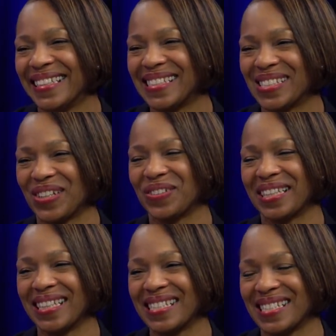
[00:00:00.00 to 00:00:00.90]
and so
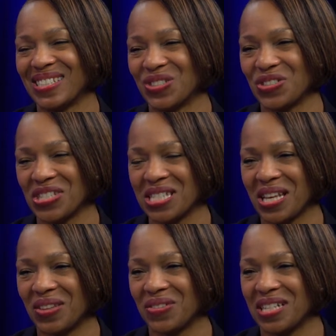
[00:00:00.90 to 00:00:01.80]
he's in Georgia
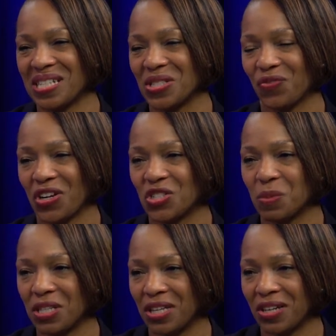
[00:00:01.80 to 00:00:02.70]
Southern in his
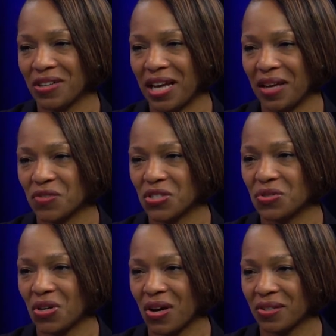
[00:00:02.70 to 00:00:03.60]
freshman year, and I have two
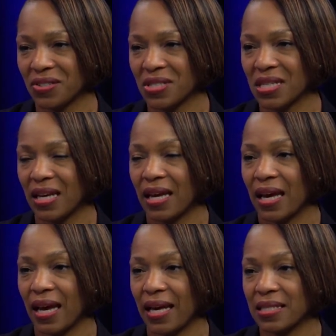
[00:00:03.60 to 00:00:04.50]
daughters
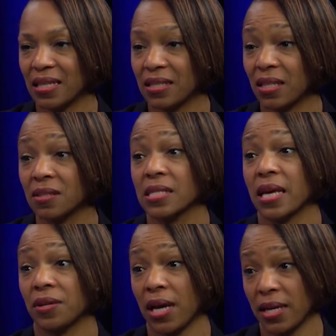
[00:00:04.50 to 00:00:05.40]
at uh, Douglas
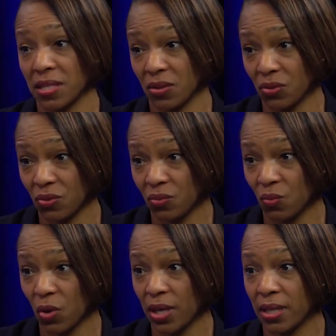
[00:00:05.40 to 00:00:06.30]
County High School.
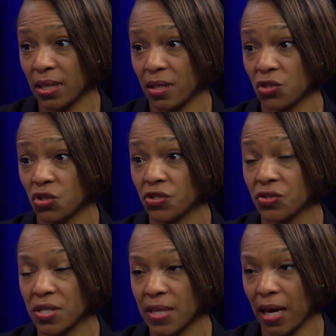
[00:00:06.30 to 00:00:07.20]
One, the
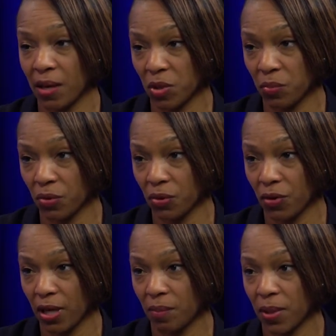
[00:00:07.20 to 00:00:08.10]
juniors in the IB
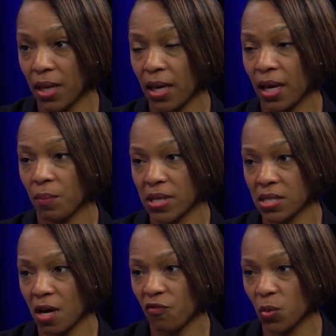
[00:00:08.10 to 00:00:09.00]
program, mm -hmm. and my
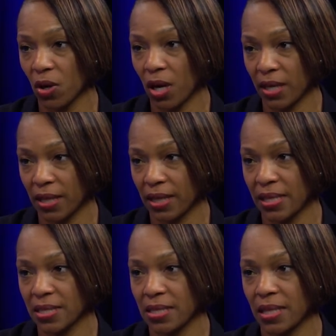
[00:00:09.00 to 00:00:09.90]
sophomore Anna
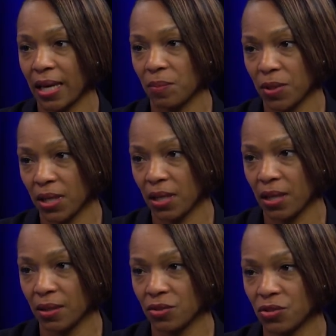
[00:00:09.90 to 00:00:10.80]
is in AP
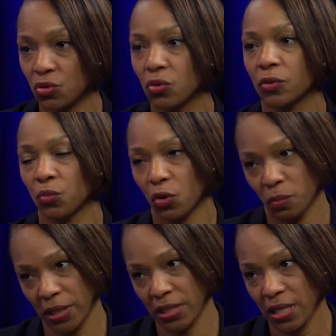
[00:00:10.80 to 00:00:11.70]
and dual
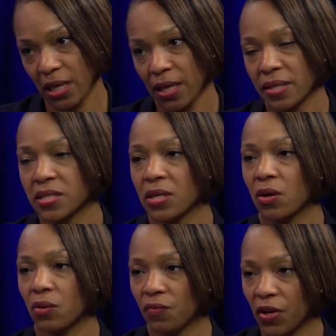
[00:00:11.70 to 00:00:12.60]
enrollment.
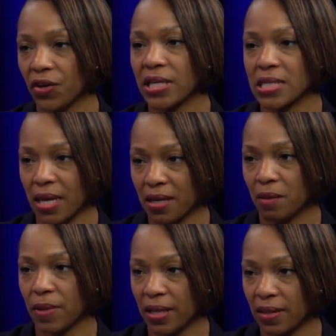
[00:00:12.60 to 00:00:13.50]
So very excited
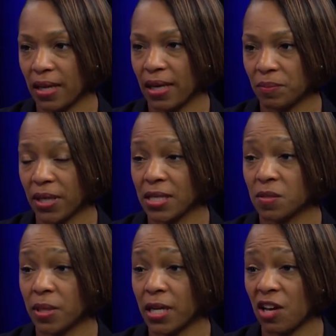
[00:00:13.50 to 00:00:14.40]
about that. My
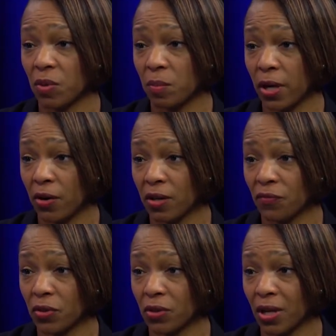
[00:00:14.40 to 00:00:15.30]
husband and I have been married
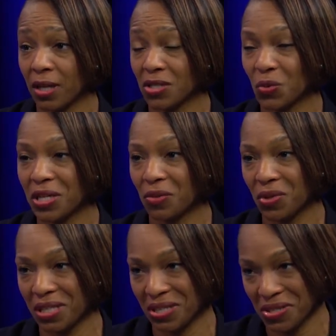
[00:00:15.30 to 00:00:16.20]
for uh,
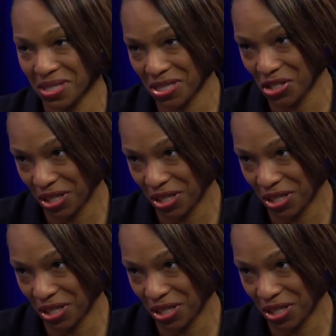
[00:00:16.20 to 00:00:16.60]
23 years this